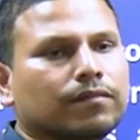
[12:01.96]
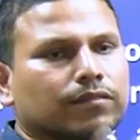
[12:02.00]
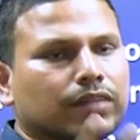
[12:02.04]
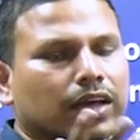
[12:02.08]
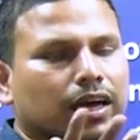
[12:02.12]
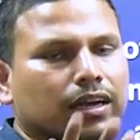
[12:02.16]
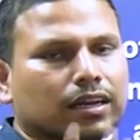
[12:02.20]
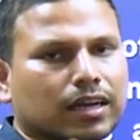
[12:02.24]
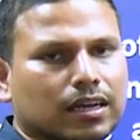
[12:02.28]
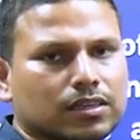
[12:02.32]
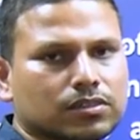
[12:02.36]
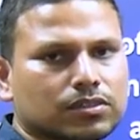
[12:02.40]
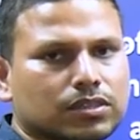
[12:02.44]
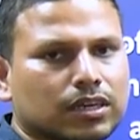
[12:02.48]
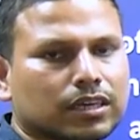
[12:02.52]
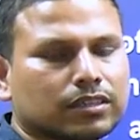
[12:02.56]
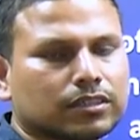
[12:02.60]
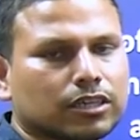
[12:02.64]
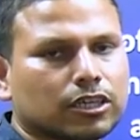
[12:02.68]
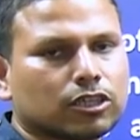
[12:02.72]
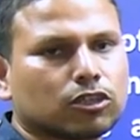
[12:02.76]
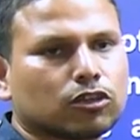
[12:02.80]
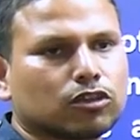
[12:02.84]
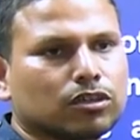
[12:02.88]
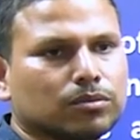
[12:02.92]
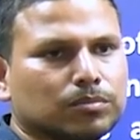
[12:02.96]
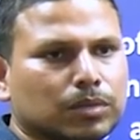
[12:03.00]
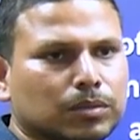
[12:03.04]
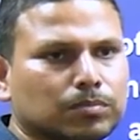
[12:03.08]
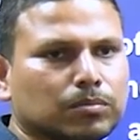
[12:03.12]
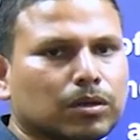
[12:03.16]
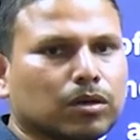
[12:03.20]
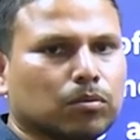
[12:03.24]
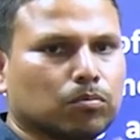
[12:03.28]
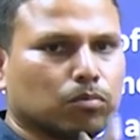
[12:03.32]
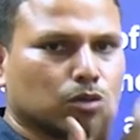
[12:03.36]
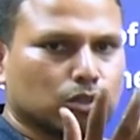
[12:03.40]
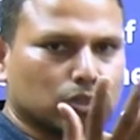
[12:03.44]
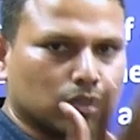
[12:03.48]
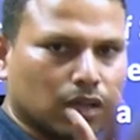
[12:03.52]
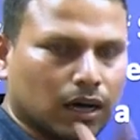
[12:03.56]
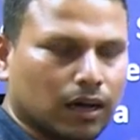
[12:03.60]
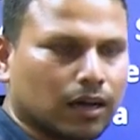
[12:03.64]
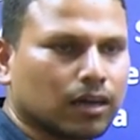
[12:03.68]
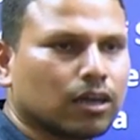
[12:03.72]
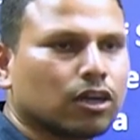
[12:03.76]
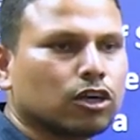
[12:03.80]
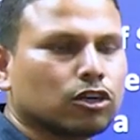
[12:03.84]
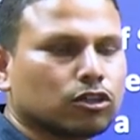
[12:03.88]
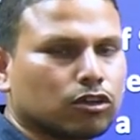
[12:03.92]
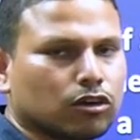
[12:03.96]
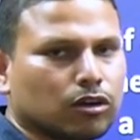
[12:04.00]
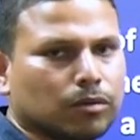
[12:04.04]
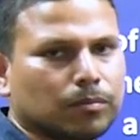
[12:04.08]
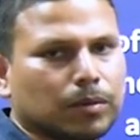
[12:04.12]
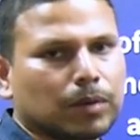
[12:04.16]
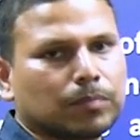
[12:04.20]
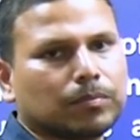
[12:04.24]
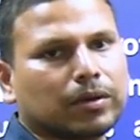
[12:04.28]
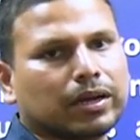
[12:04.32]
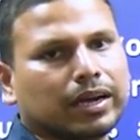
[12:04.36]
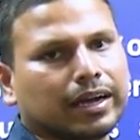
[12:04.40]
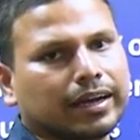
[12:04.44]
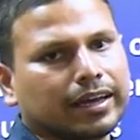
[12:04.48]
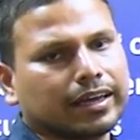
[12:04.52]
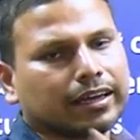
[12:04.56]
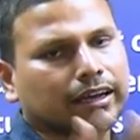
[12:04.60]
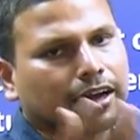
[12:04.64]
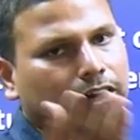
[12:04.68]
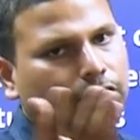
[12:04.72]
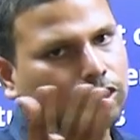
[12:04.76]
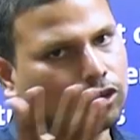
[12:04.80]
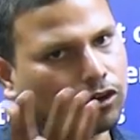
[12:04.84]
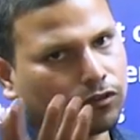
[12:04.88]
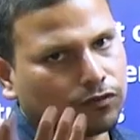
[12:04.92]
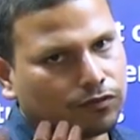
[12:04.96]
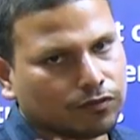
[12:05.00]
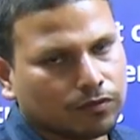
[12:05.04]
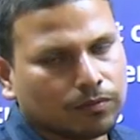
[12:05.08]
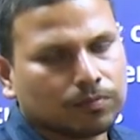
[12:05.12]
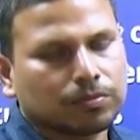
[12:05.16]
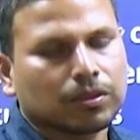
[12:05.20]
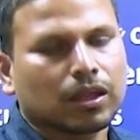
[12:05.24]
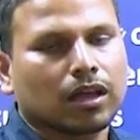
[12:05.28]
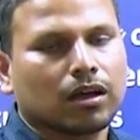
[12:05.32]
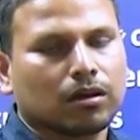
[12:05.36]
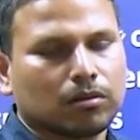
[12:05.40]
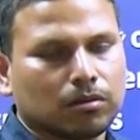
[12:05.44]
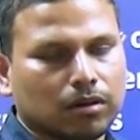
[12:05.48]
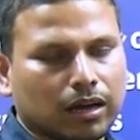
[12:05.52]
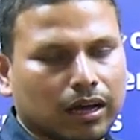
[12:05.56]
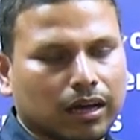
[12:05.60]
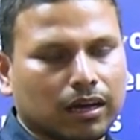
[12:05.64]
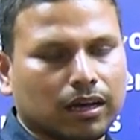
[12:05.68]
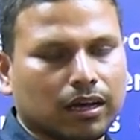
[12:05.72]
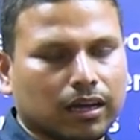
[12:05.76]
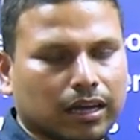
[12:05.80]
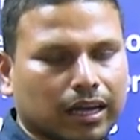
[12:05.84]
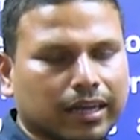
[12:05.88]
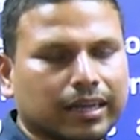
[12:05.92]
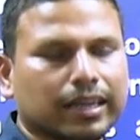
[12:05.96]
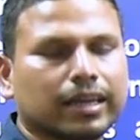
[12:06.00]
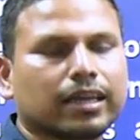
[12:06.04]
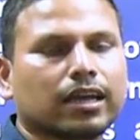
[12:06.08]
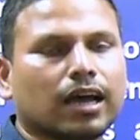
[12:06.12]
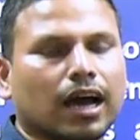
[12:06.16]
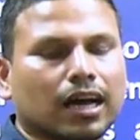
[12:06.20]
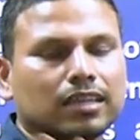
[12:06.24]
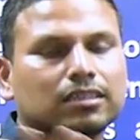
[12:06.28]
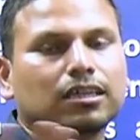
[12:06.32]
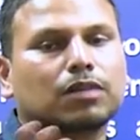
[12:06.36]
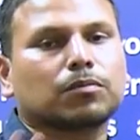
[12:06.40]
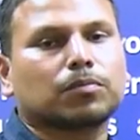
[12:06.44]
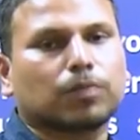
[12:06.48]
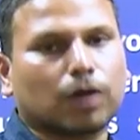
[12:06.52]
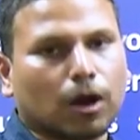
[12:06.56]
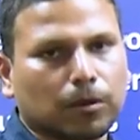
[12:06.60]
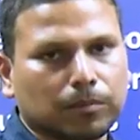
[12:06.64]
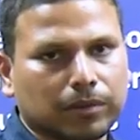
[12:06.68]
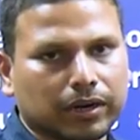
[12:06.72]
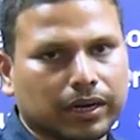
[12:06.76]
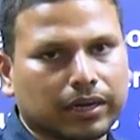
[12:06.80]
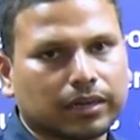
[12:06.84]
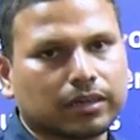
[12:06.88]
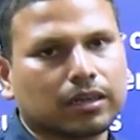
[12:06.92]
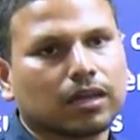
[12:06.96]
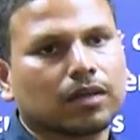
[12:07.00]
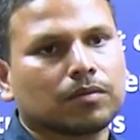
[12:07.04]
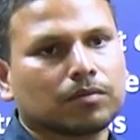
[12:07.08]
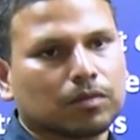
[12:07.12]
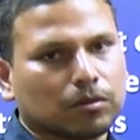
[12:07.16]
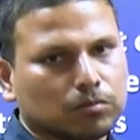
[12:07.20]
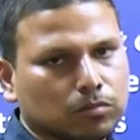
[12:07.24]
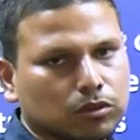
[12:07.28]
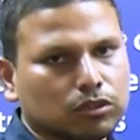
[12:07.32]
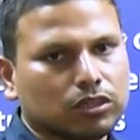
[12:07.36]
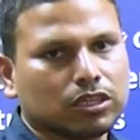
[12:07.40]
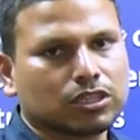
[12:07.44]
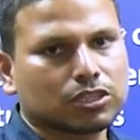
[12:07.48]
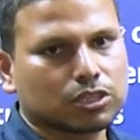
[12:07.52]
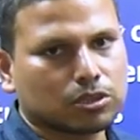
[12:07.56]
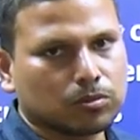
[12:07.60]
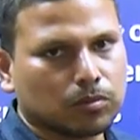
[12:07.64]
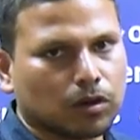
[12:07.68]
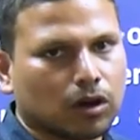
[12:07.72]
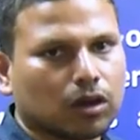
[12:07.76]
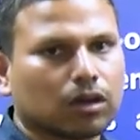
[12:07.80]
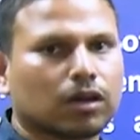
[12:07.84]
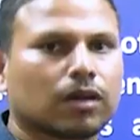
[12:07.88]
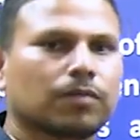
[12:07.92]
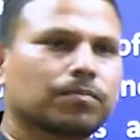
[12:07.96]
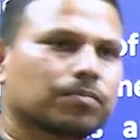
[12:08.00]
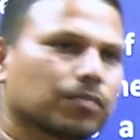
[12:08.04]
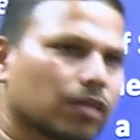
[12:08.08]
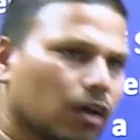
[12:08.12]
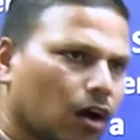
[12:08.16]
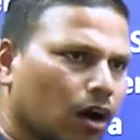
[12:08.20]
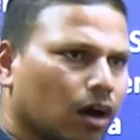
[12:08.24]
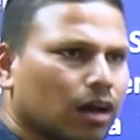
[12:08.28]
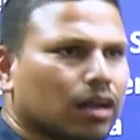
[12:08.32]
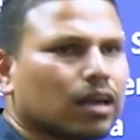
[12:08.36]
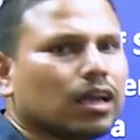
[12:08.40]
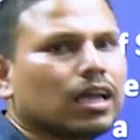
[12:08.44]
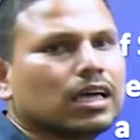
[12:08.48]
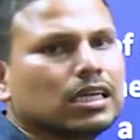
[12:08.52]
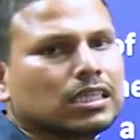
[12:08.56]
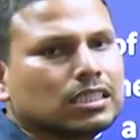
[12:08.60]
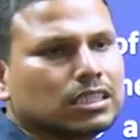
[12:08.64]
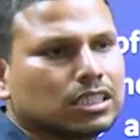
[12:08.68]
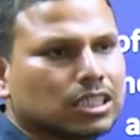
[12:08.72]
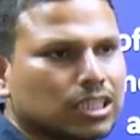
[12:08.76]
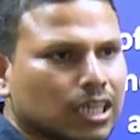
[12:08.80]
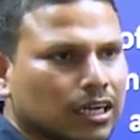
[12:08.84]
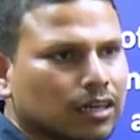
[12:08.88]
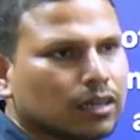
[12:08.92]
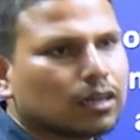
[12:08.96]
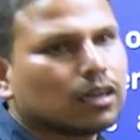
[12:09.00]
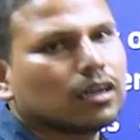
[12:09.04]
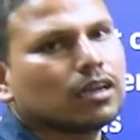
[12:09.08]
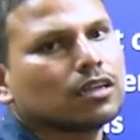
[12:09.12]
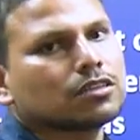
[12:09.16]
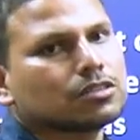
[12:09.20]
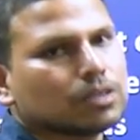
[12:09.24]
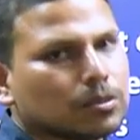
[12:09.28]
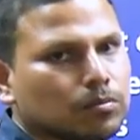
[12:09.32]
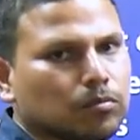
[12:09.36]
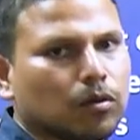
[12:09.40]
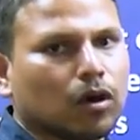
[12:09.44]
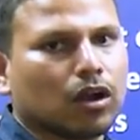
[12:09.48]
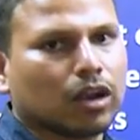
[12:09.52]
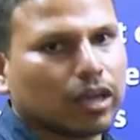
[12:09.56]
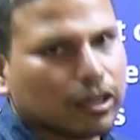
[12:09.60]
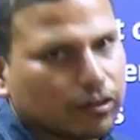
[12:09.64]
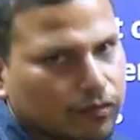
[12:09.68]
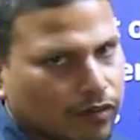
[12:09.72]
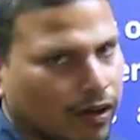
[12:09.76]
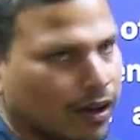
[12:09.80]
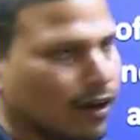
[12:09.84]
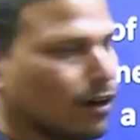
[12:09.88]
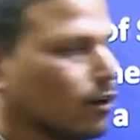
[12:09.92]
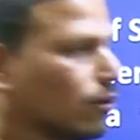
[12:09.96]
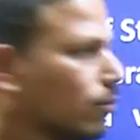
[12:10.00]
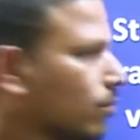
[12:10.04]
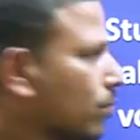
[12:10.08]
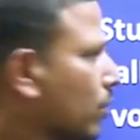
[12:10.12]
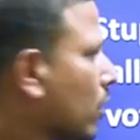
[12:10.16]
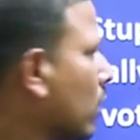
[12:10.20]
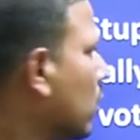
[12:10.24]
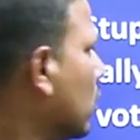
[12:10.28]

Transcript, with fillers: they are constructed to remember Buddha, to remember any kind of uh, any other prominent Buddhist monk, or general symbolic value.